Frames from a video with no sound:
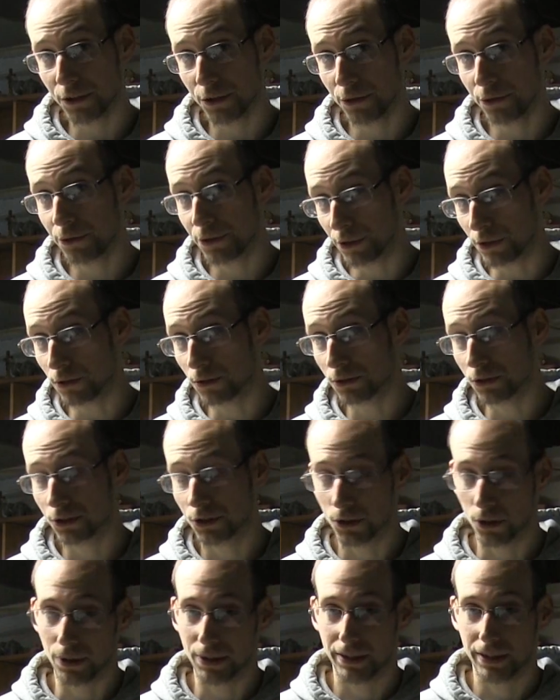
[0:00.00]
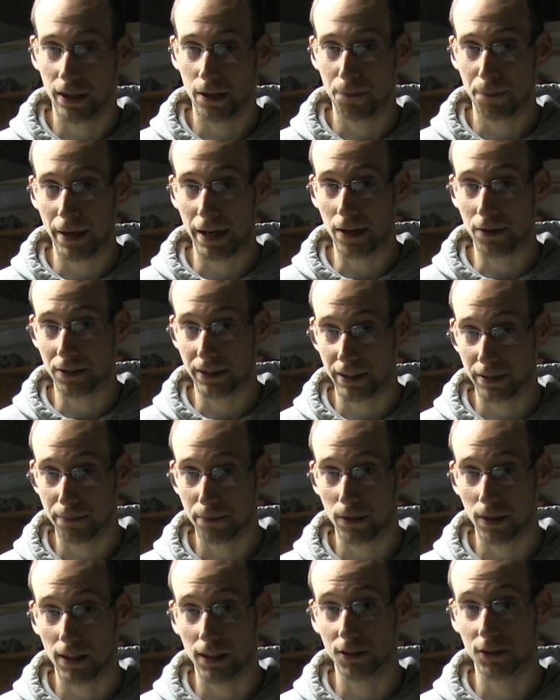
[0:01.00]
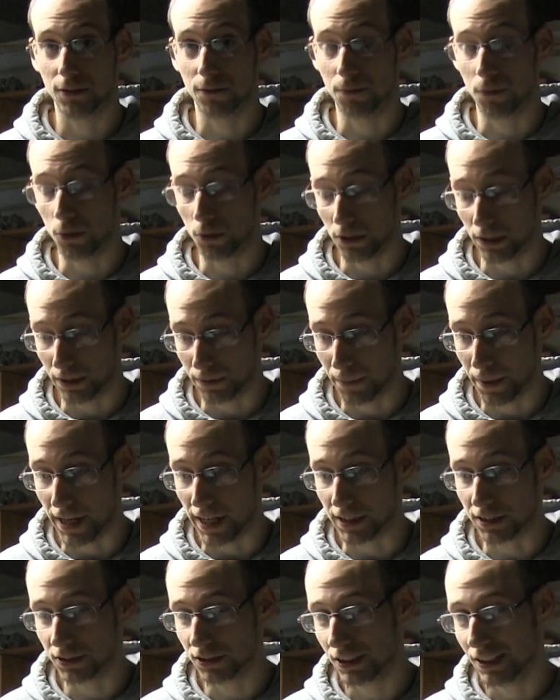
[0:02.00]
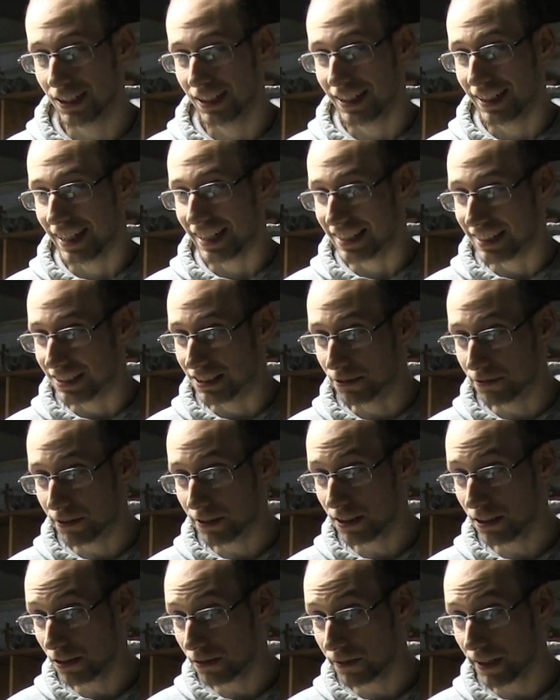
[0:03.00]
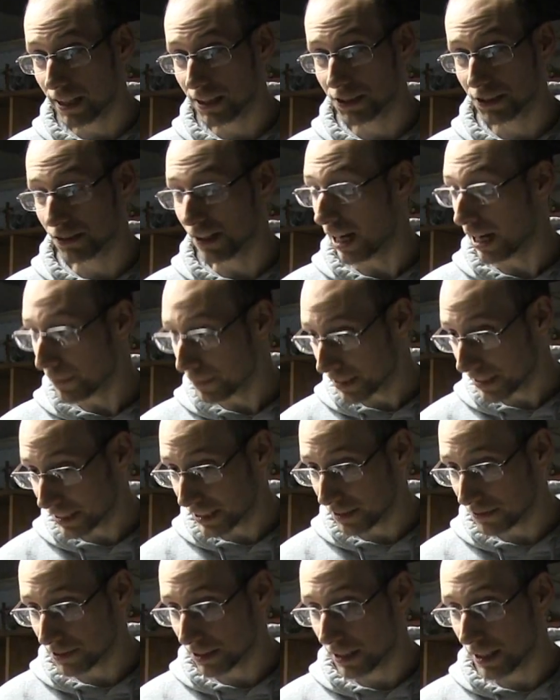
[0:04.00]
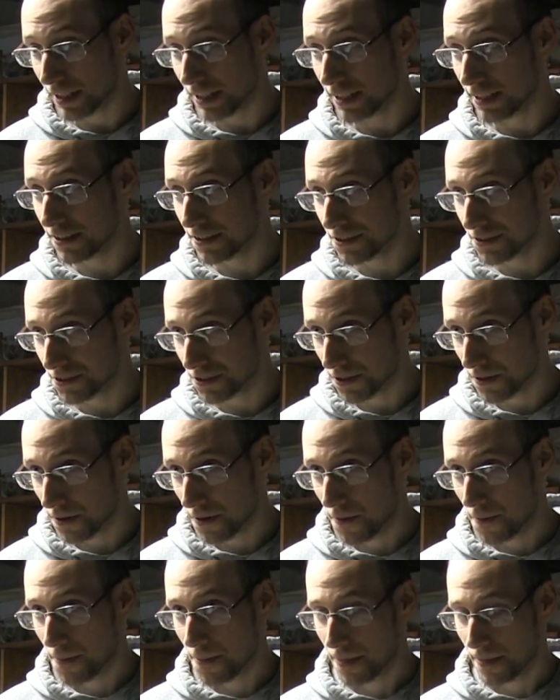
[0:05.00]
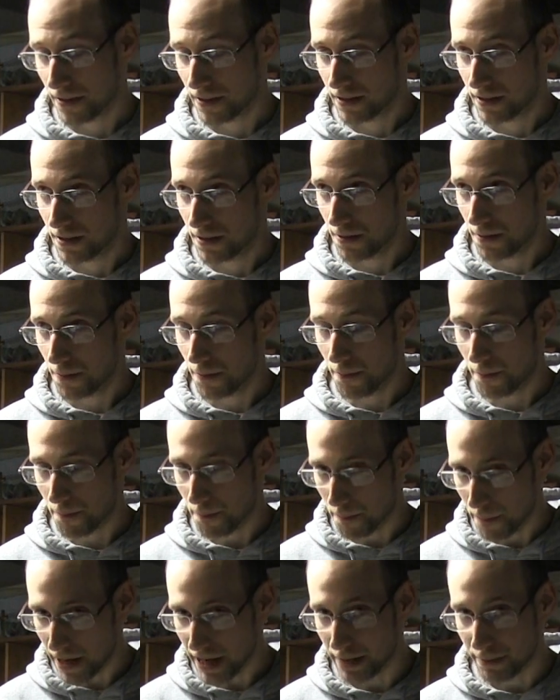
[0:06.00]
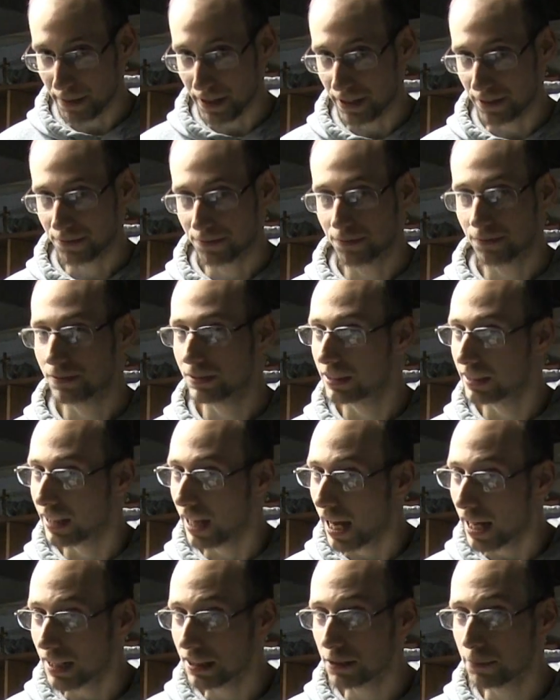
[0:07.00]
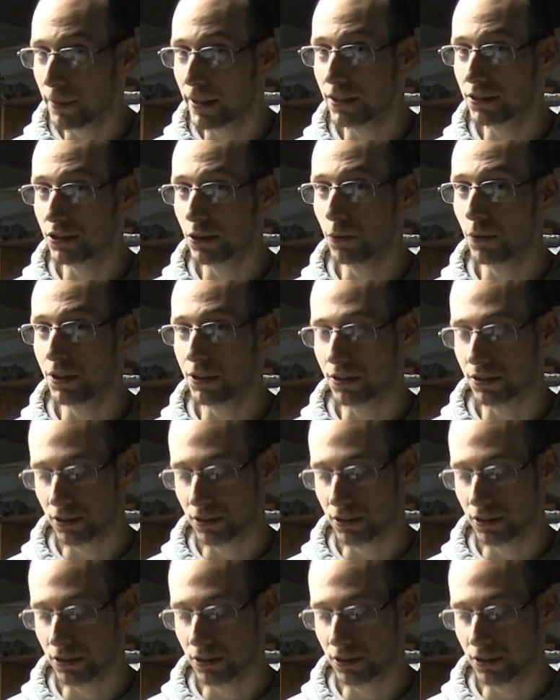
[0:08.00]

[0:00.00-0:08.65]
you use joint compound in place of molding paste? And the definitive answer I'm going to give today is maybe. Kind of depends on what your